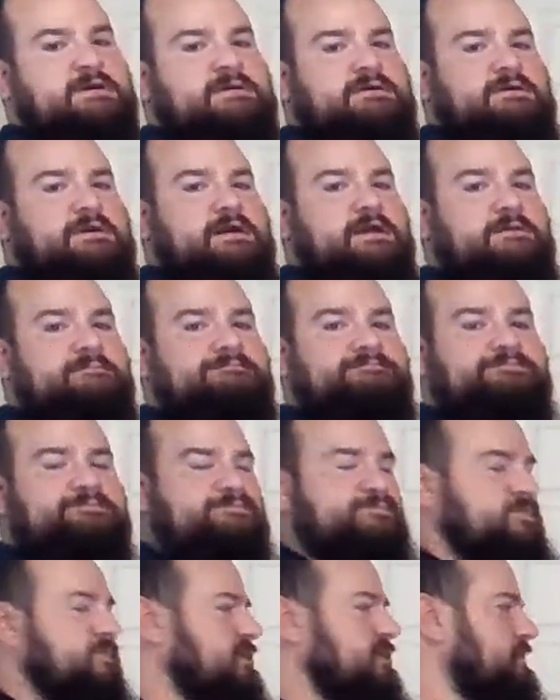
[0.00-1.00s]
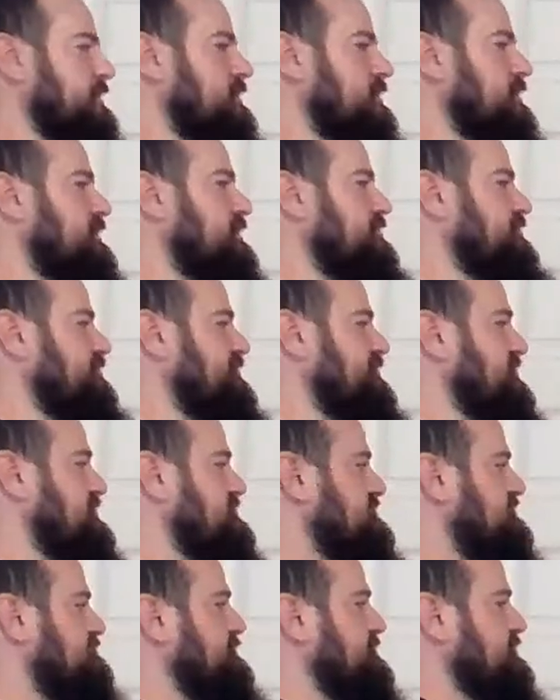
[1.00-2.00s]
Okay, these
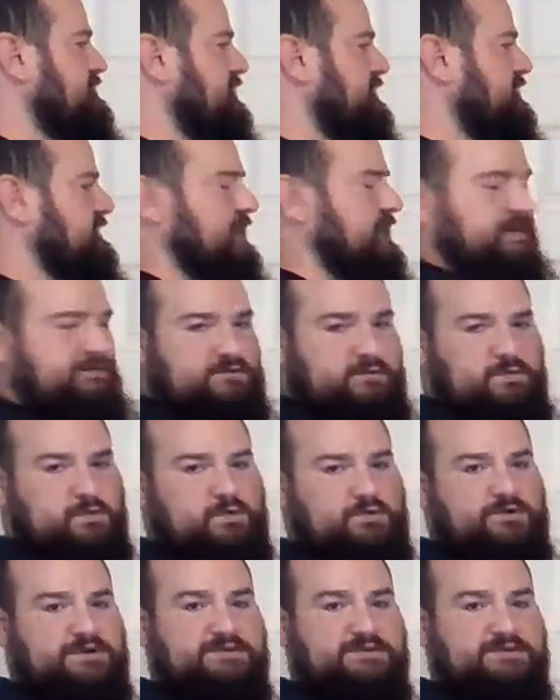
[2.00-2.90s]
can be done in either order.